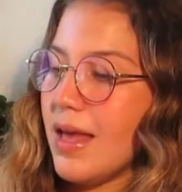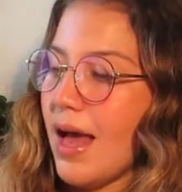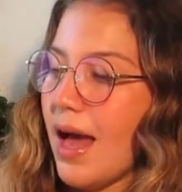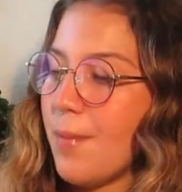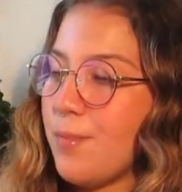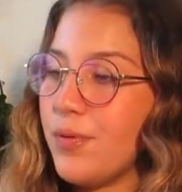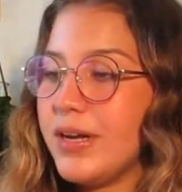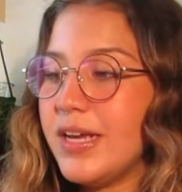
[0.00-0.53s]

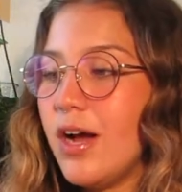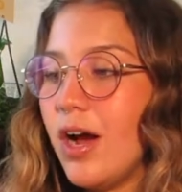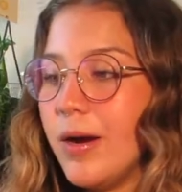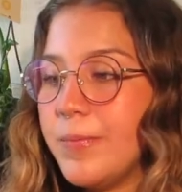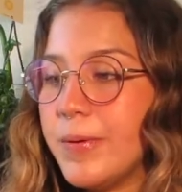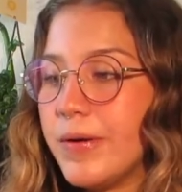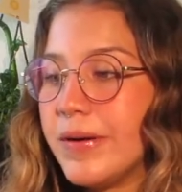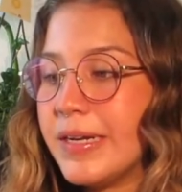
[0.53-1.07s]
I'm pretty
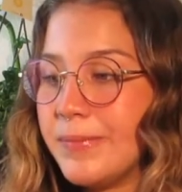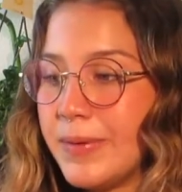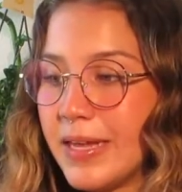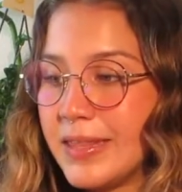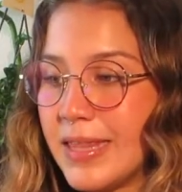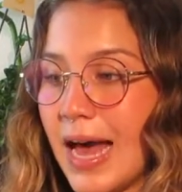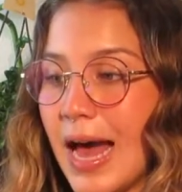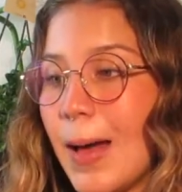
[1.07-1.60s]
heartbroken
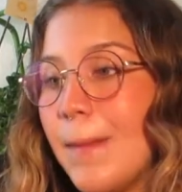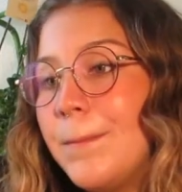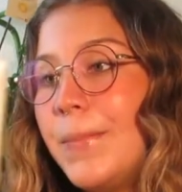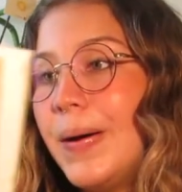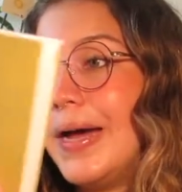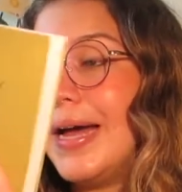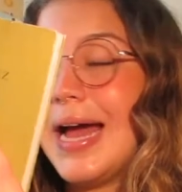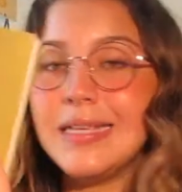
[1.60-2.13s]
about that.
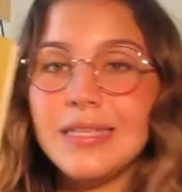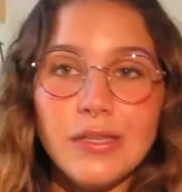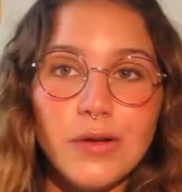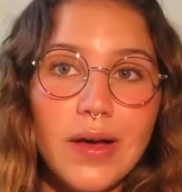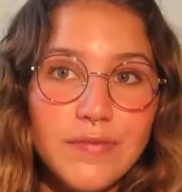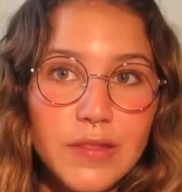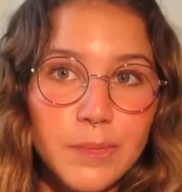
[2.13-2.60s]
But I still have the